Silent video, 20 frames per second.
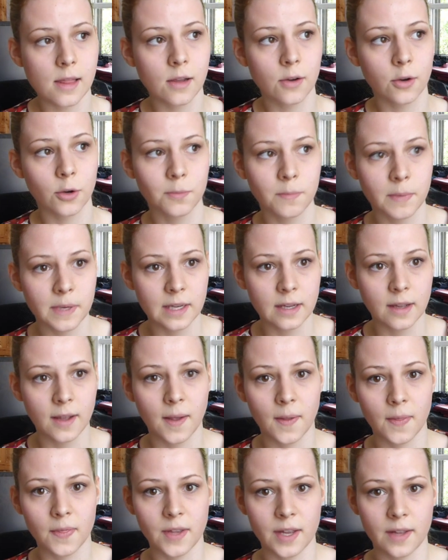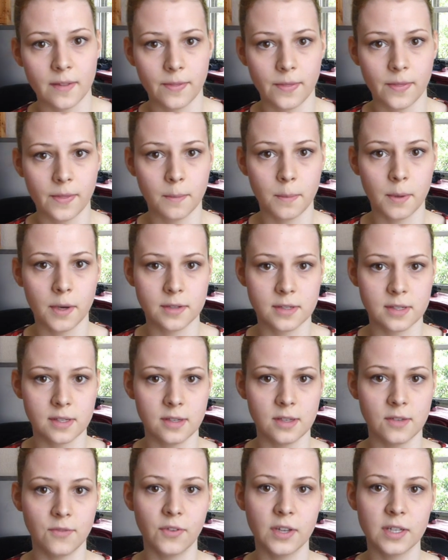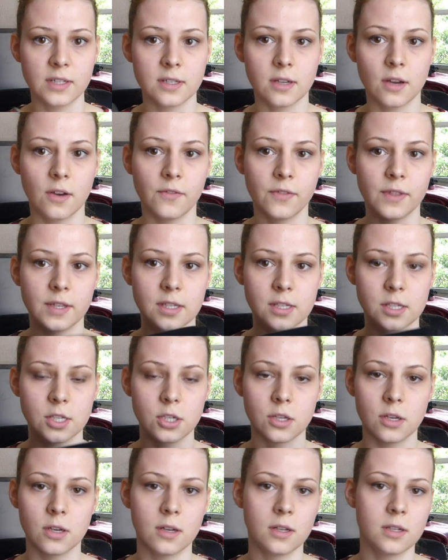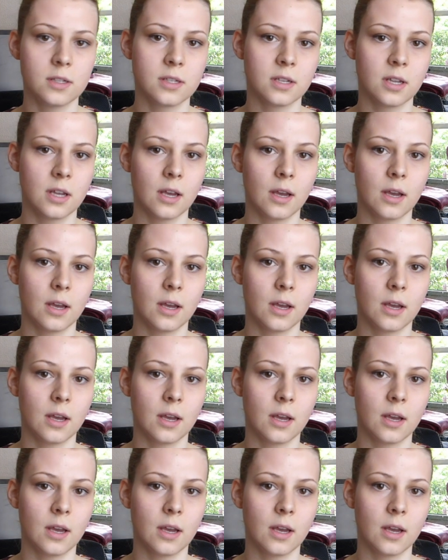hoping that the boxy fit of this shirt